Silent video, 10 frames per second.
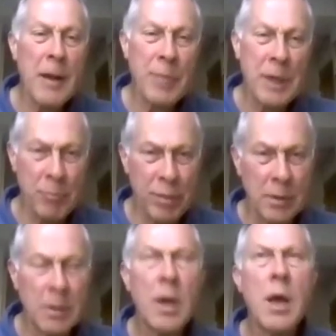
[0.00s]

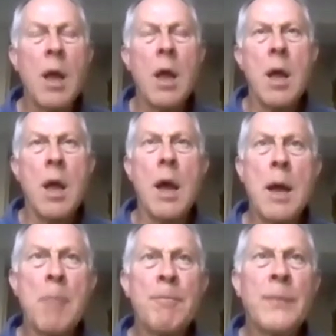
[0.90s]
people,
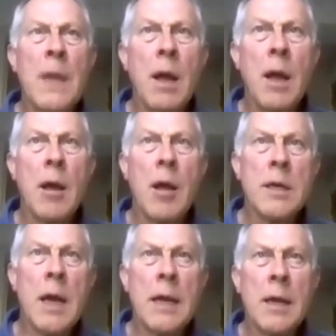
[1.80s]

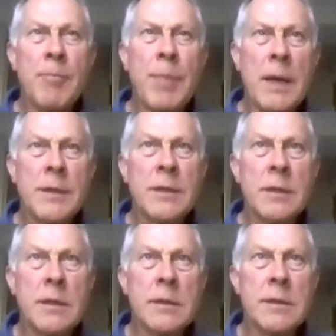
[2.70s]
but
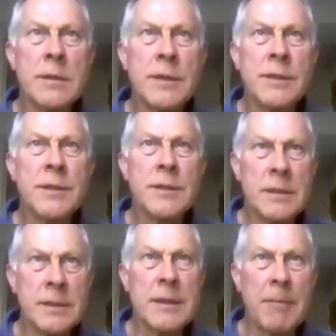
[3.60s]
there's
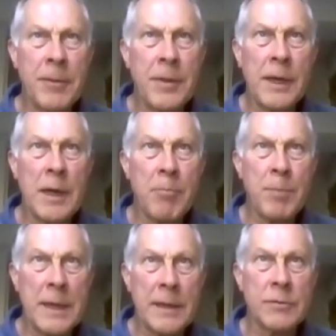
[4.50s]
still something
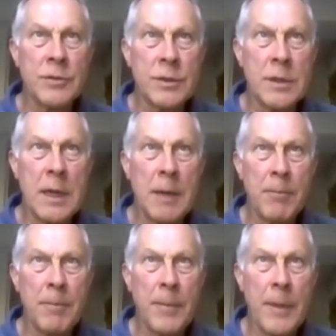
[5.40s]
about
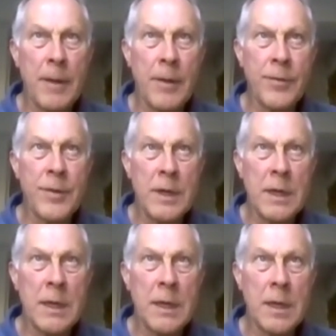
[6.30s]

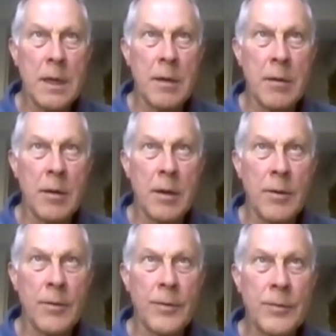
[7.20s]
the
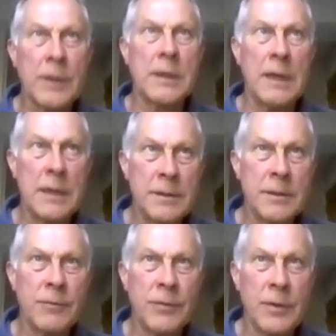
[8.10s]
kinds
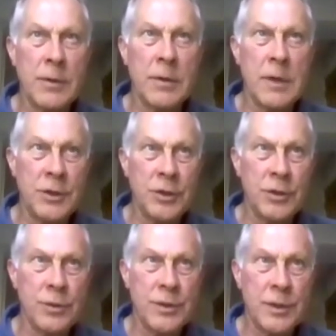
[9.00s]
of
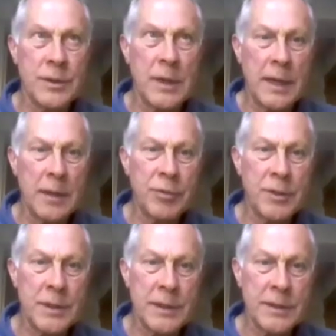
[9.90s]
issues that Diana,
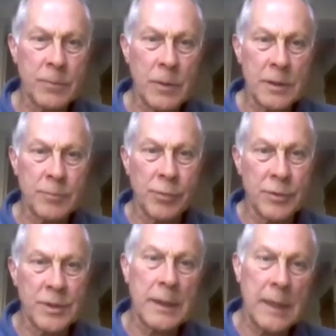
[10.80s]
Princess of Wales, brought
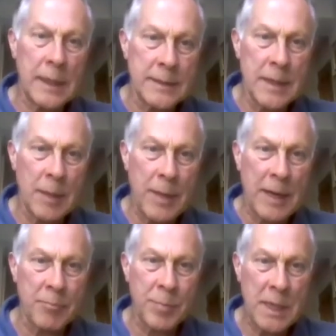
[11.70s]
to light
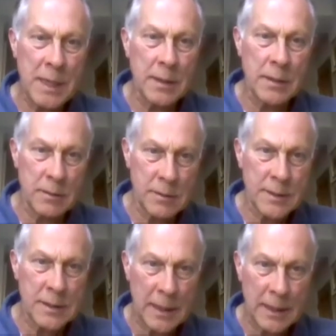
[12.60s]
about being
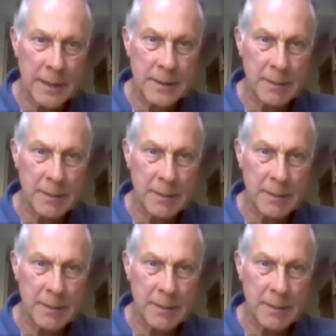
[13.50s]
alongside